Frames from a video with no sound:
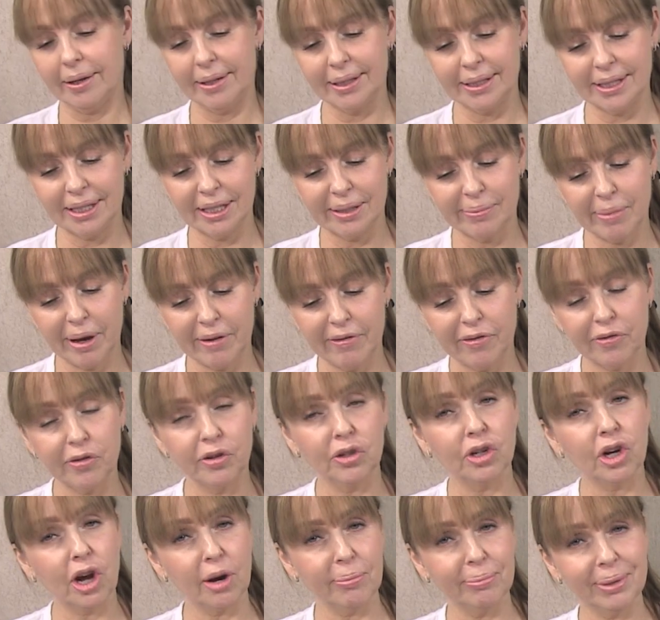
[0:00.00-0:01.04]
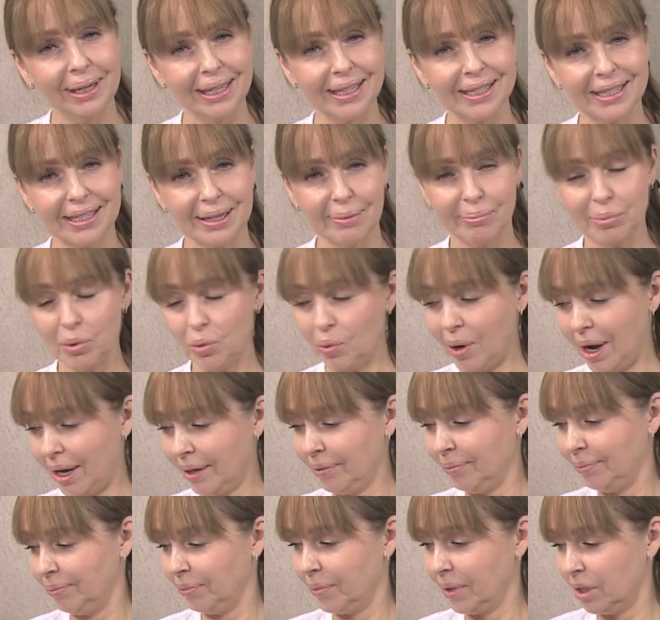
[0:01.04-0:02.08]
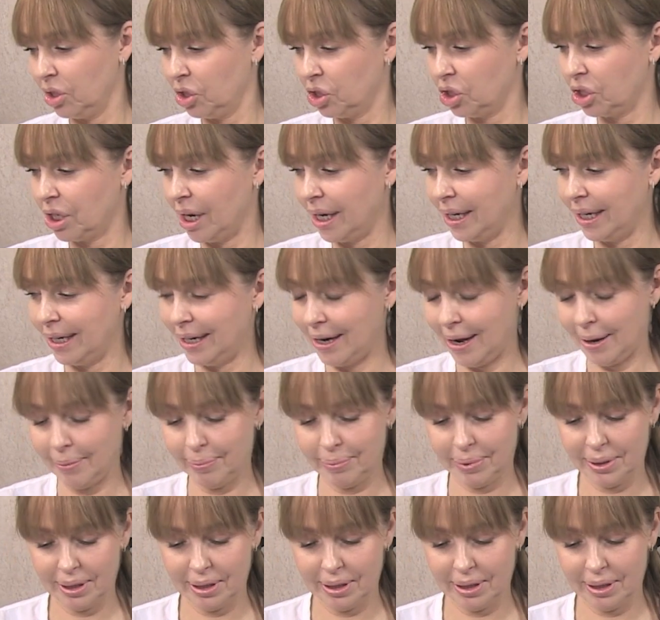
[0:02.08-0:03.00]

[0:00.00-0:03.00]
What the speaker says: this is my fruit complex number 1. You shake it up.